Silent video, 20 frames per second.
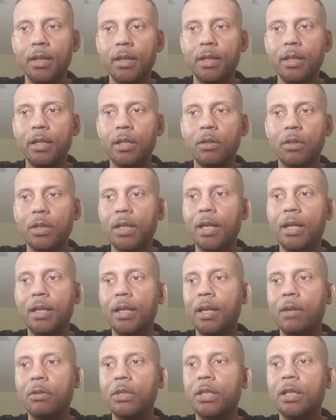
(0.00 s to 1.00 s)
and
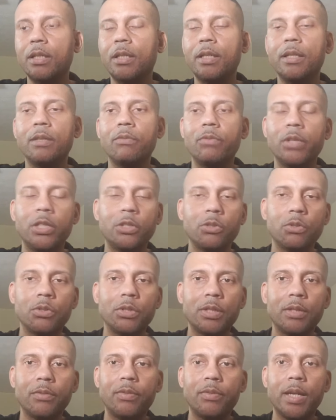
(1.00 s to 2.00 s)
I was telling
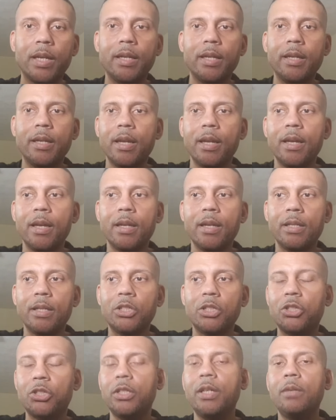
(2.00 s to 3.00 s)
individuals, if they
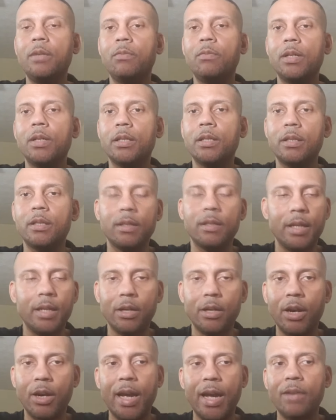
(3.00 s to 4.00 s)
sleep with
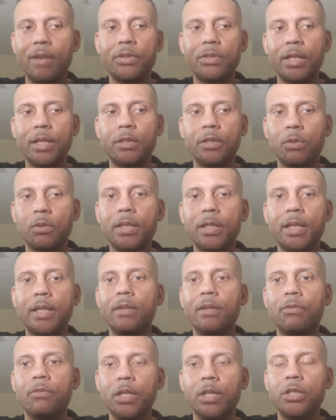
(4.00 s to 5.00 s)
or have sex with
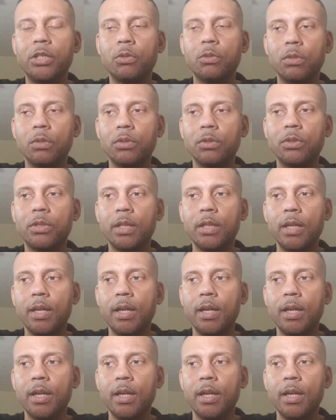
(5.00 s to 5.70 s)
individuals,